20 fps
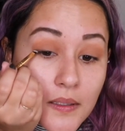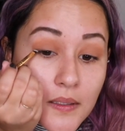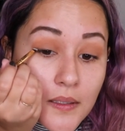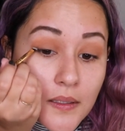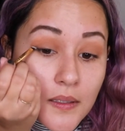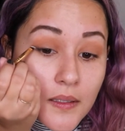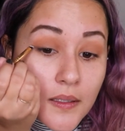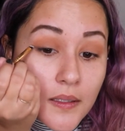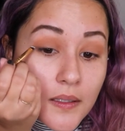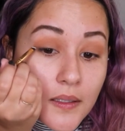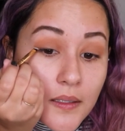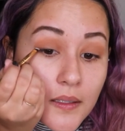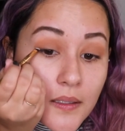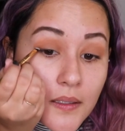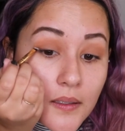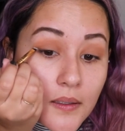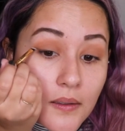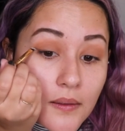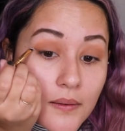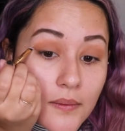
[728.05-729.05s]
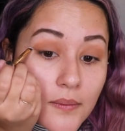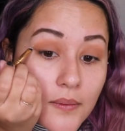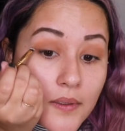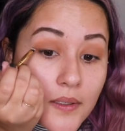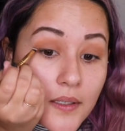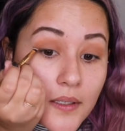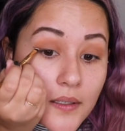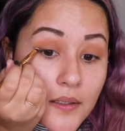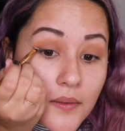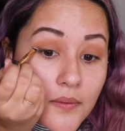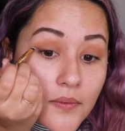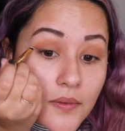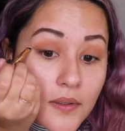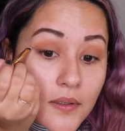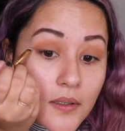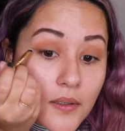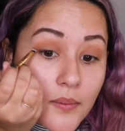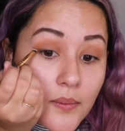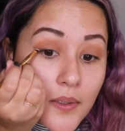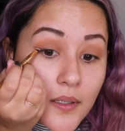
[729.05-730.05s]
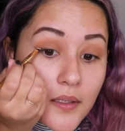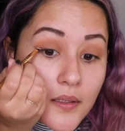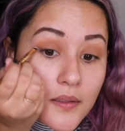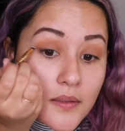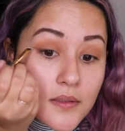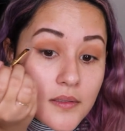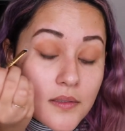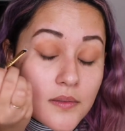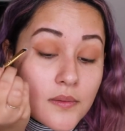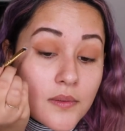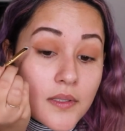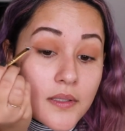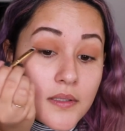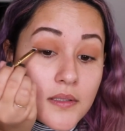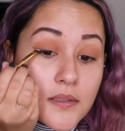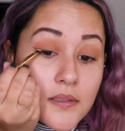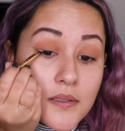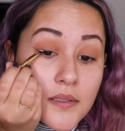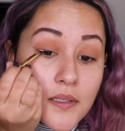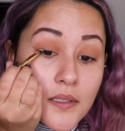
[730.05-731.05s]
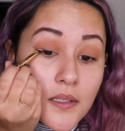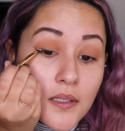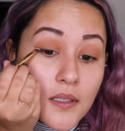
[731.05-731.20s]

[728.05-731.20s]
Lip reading: the lady did not react very well to it,